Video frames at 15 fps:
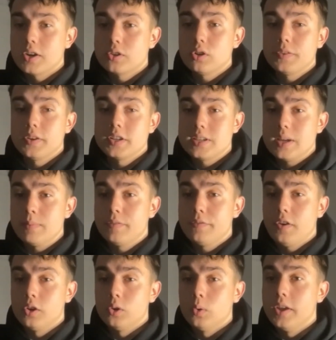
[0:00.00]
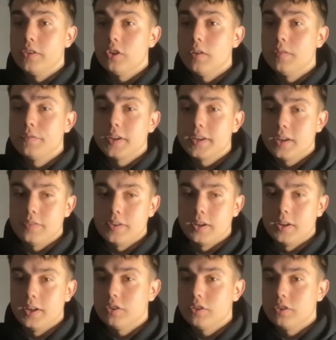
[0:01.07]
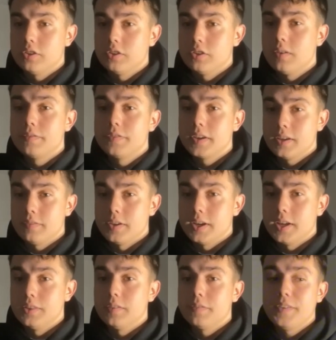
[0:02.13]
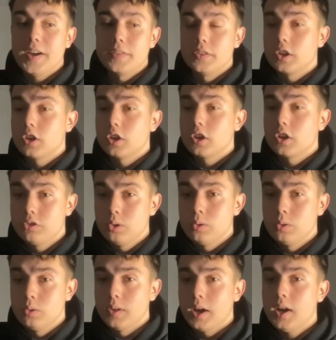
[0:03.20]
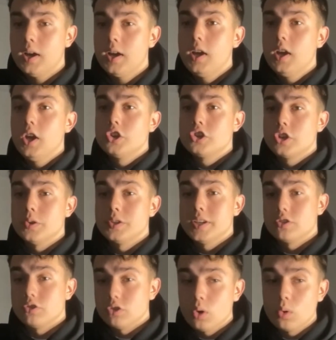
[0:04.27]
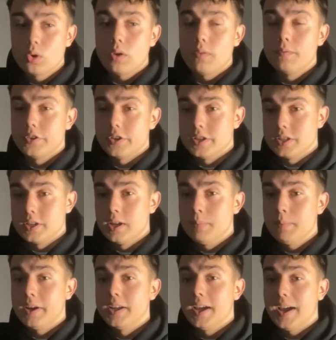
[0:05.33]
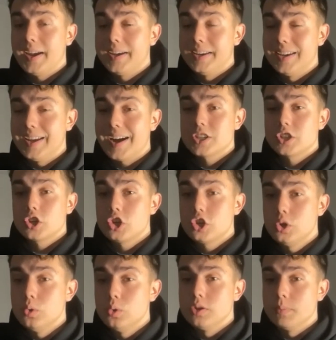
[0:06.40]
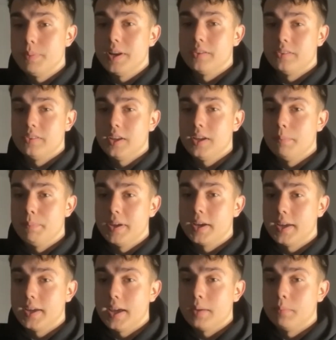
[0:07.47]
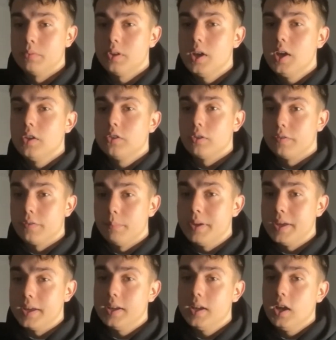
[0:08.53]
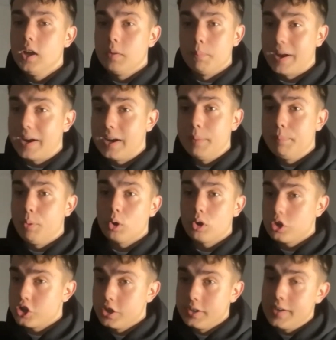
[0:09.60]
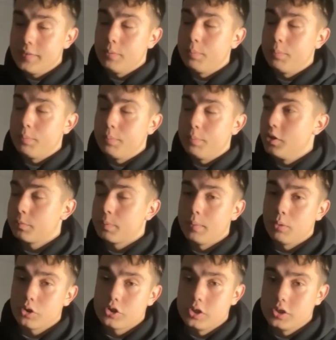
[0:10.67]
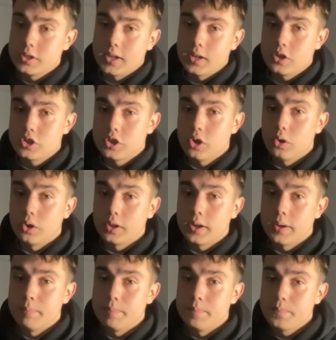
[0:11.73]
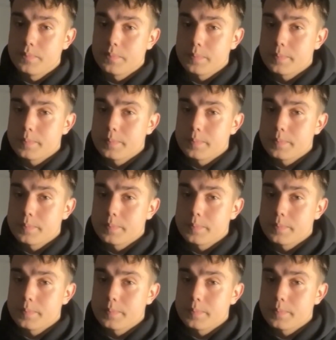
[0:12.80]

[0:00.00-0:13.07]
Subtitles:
Getting dragged off in a semi-final is unforgiving. It's unforgiving. And the fact that the coach had to do that shows he has no confidence in him. And he lacks huge ability in big games. So for me, Manny Libbok should never put the Springboks shirt on again.